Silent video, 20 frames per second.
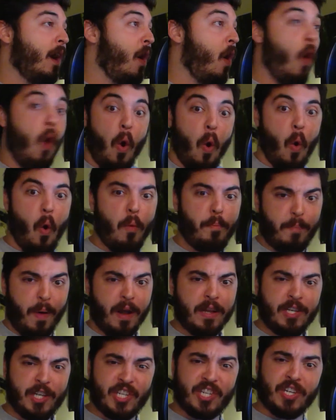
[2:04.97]
A whole
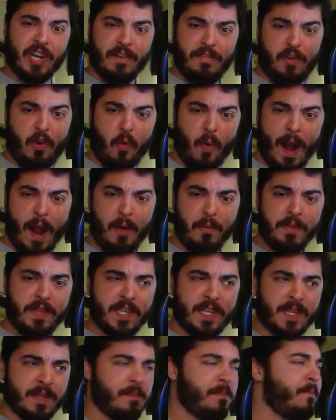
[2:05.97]
bunch of
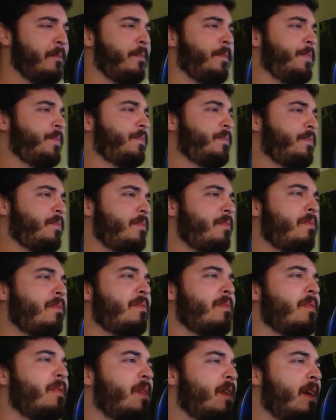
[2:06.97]
crowns?
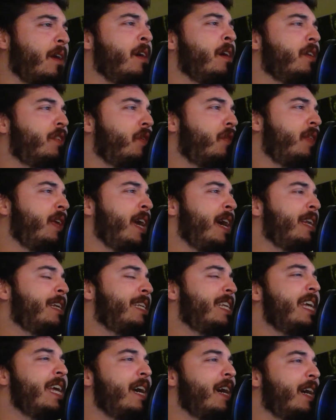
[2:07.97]
So the
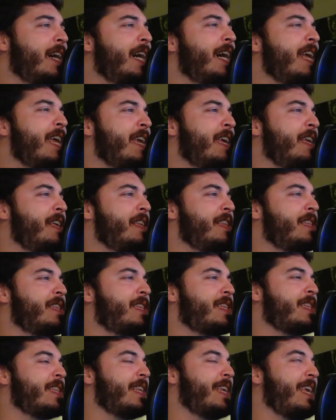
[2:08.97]
idea
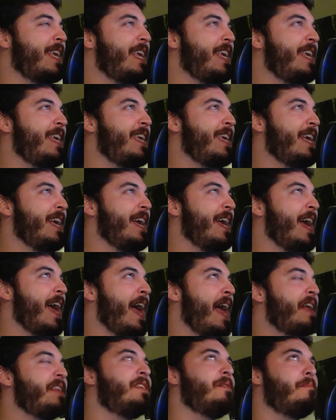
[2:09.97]
is he
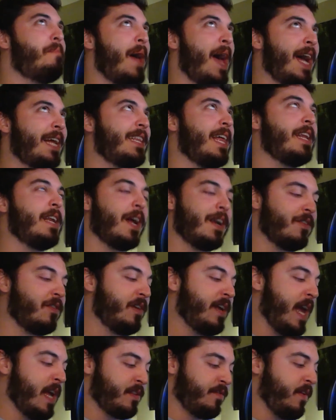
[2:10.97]
has a bag that not
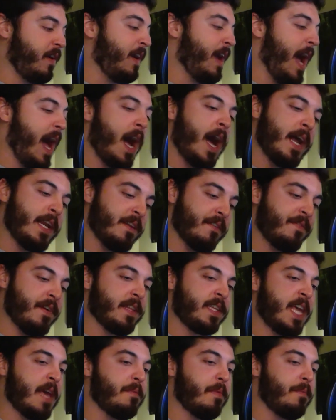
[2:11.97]
only has very high
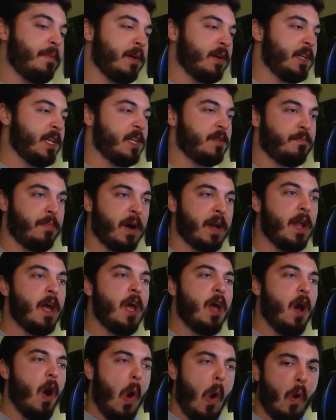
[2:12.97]
defense capabilities, but
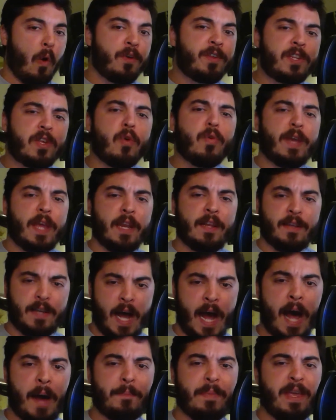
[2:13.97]
also can
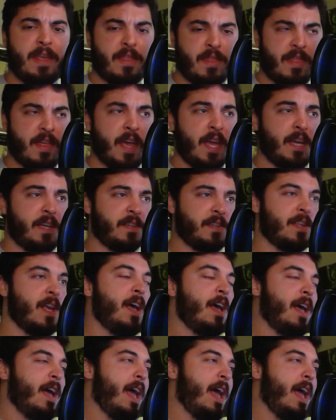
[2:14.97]
copy things.